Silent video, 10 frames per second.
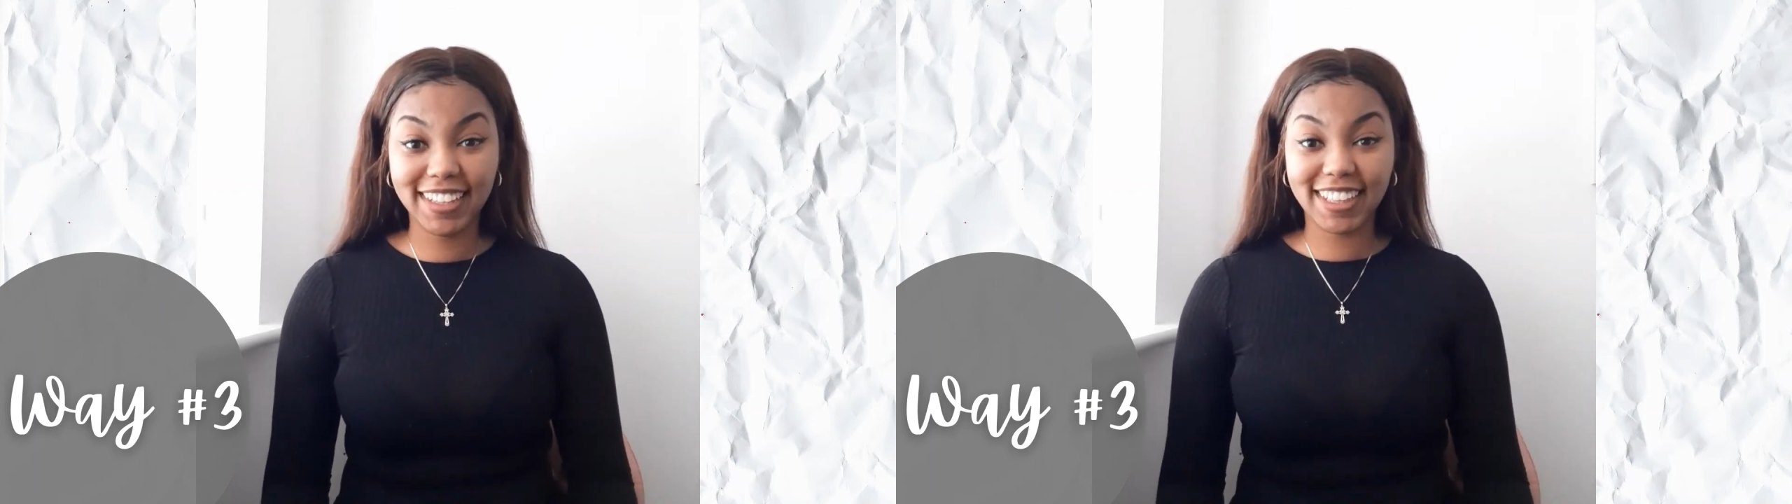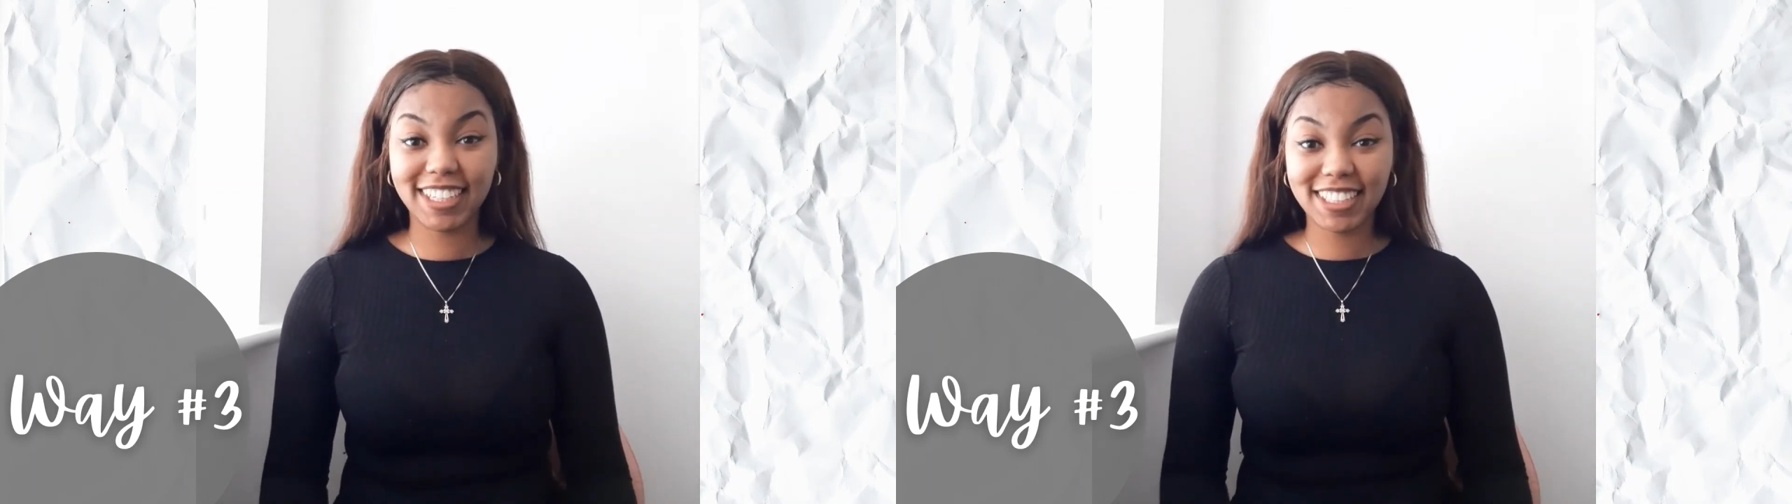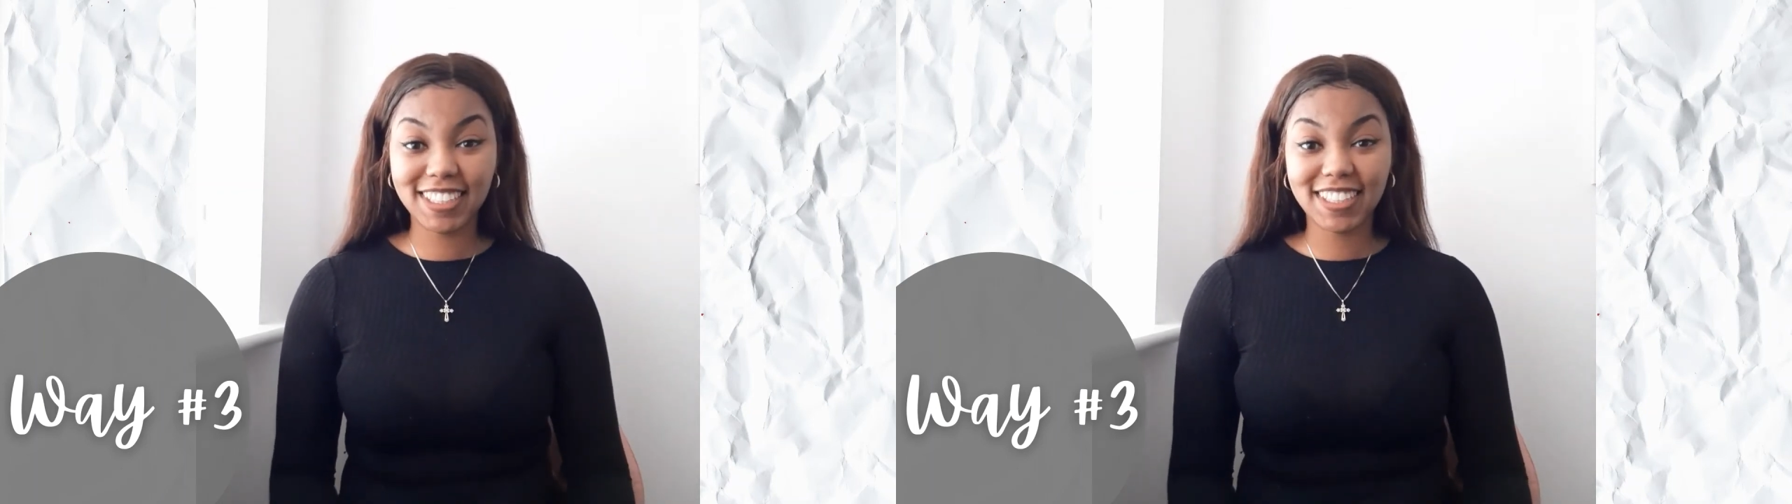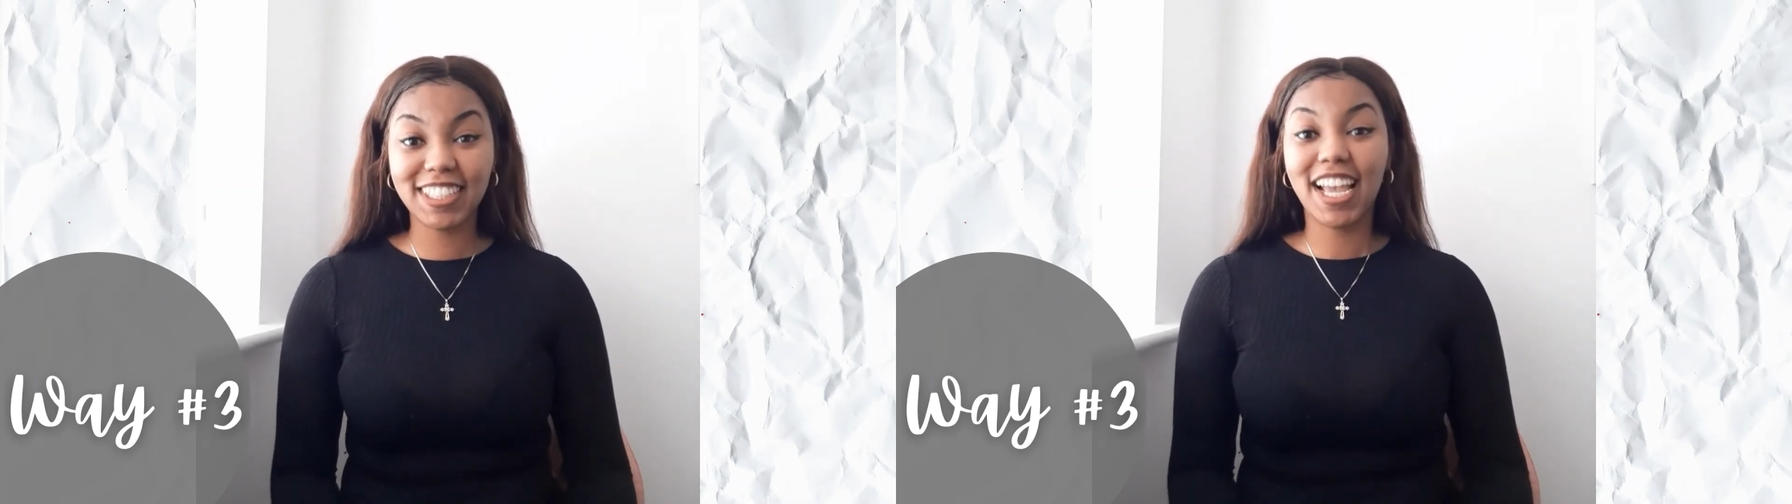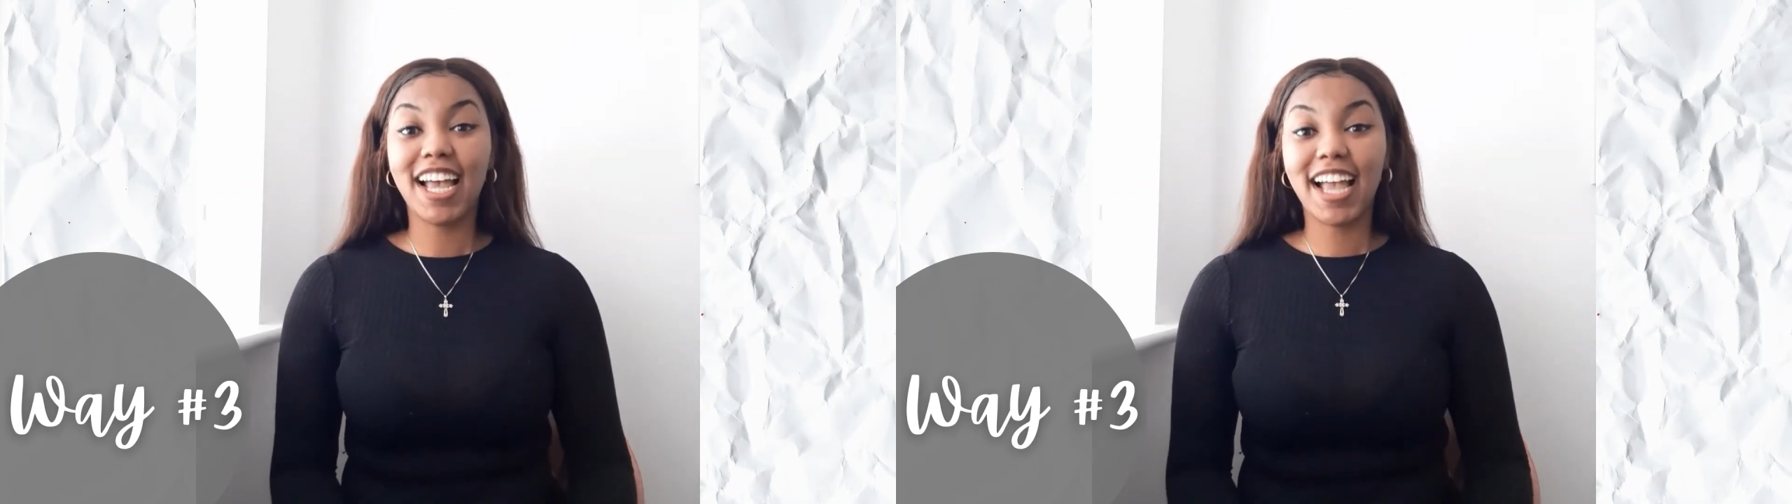Their
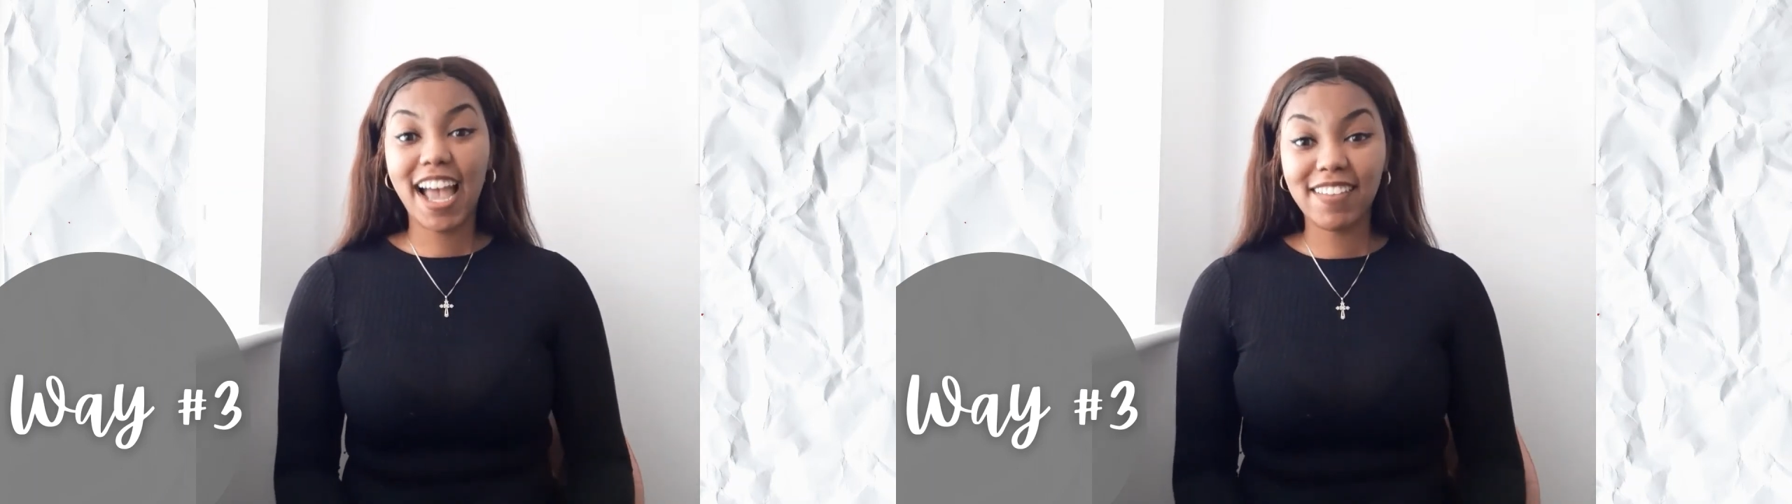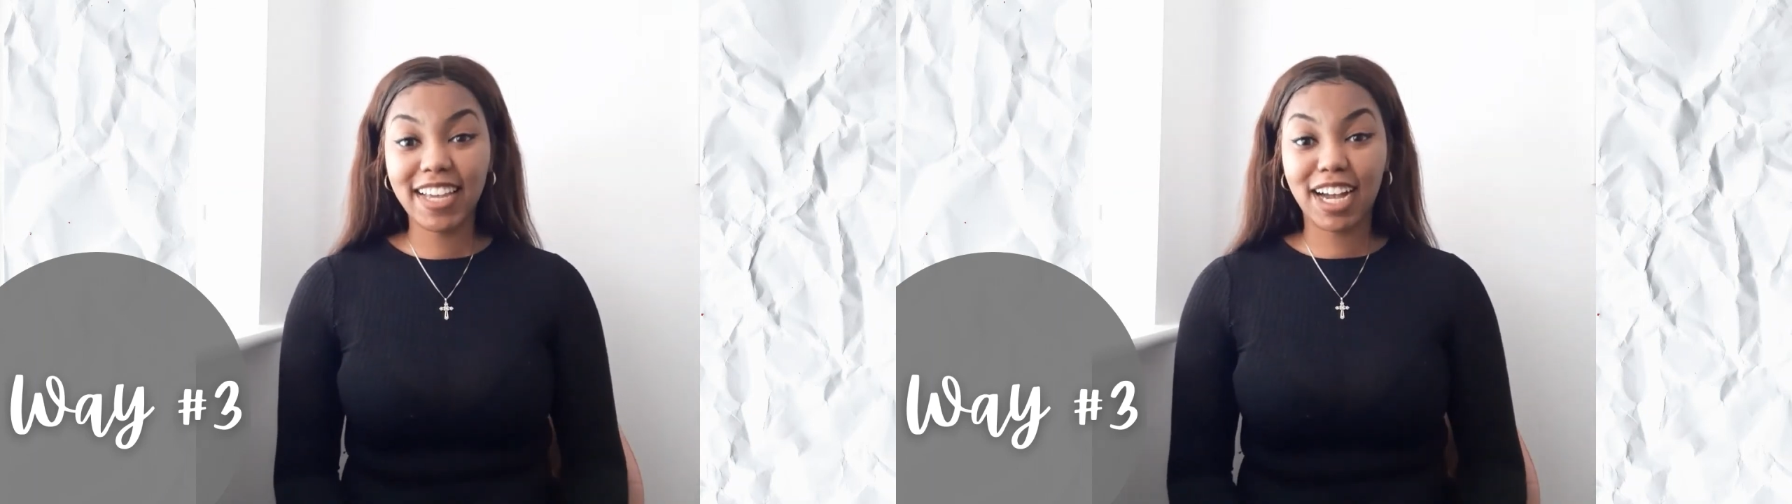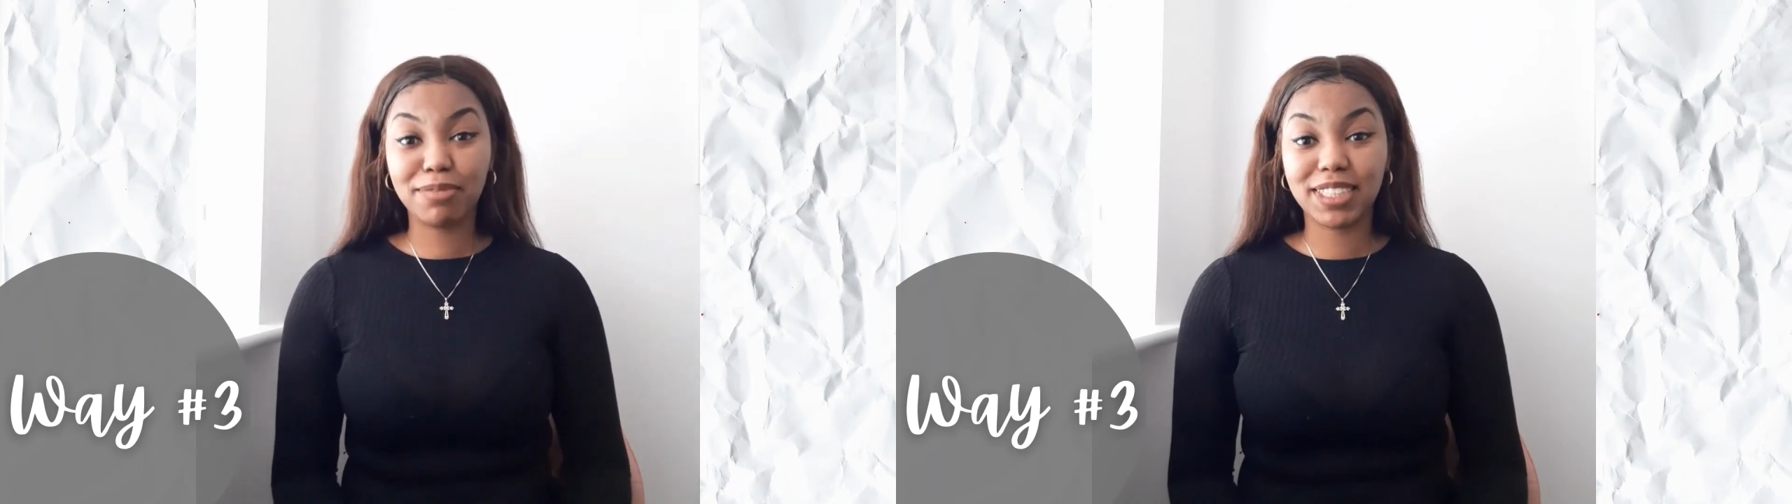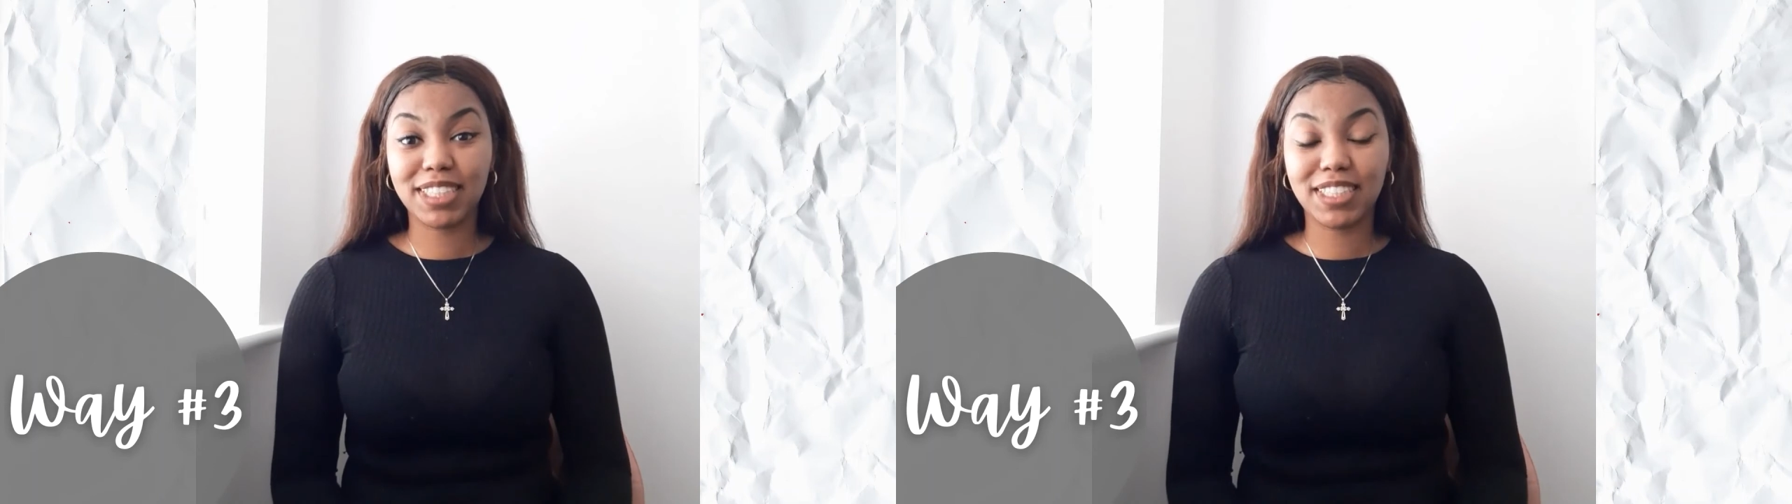children have the option